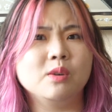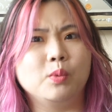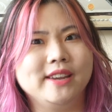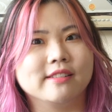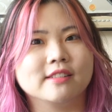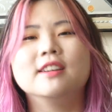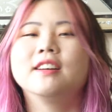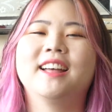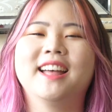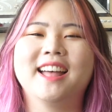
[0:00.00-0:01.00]
weird
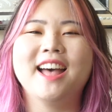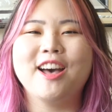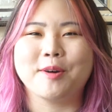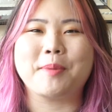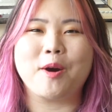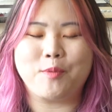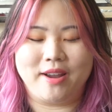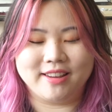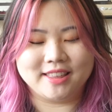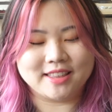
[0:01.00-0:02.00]
about
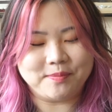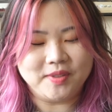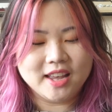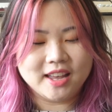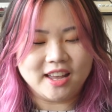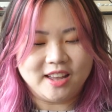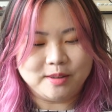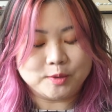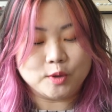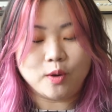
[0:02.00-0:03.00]
wearing them.
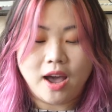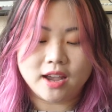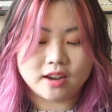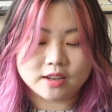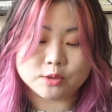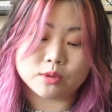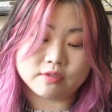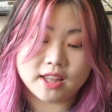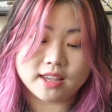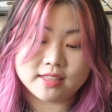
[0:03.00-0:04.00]
So I sort
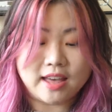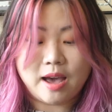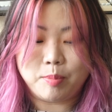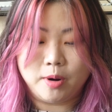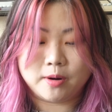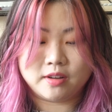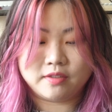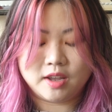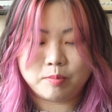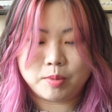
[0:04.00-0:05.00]
of like that part
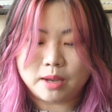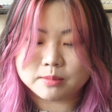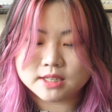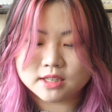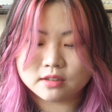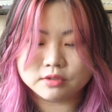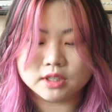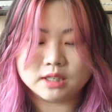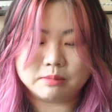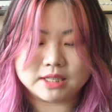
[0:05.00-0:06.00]
of it, but I'm still
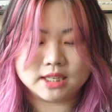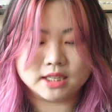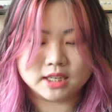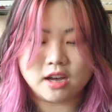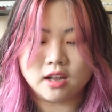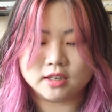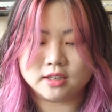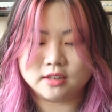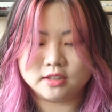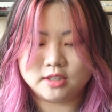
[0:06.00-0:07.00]
really missing the
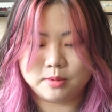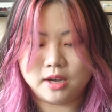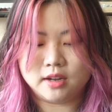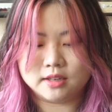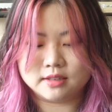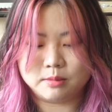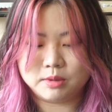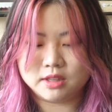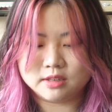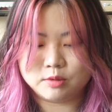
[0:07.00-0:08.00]
color, to be honest. I
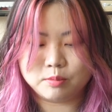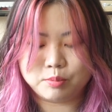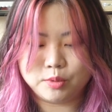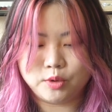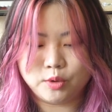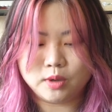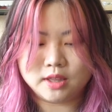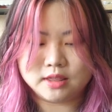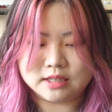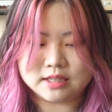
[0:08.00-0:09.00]
mean, there's some blue
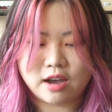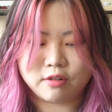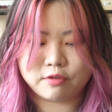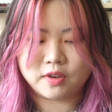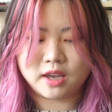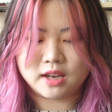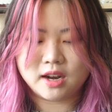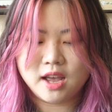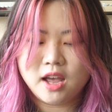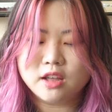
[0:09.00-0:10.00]
in this
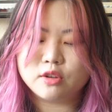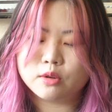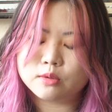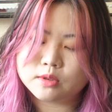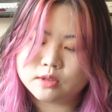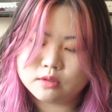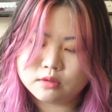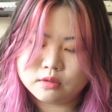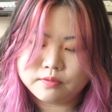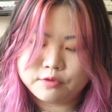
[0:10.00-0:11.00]
outfit. Those
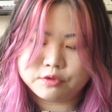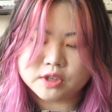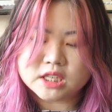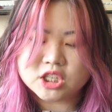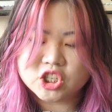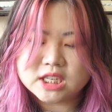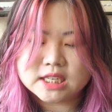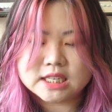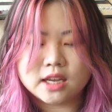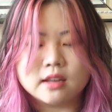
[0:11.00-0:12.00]
fringe
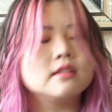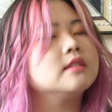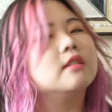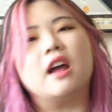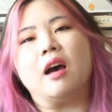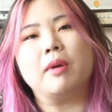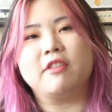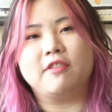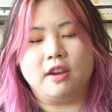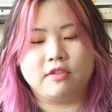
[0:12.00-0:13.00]
details are not my
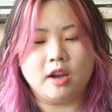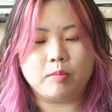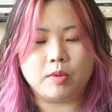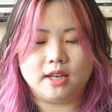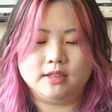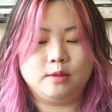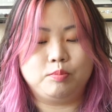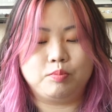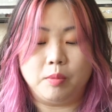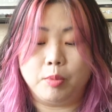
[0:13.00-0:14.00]
favorite, but
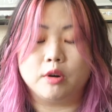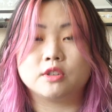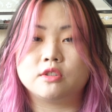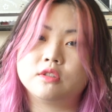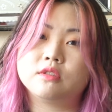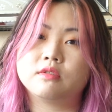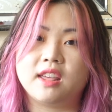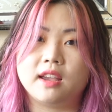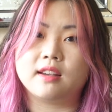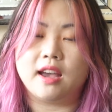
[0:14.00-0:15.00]
that's a personal
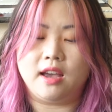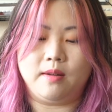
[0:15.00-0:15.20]
thing.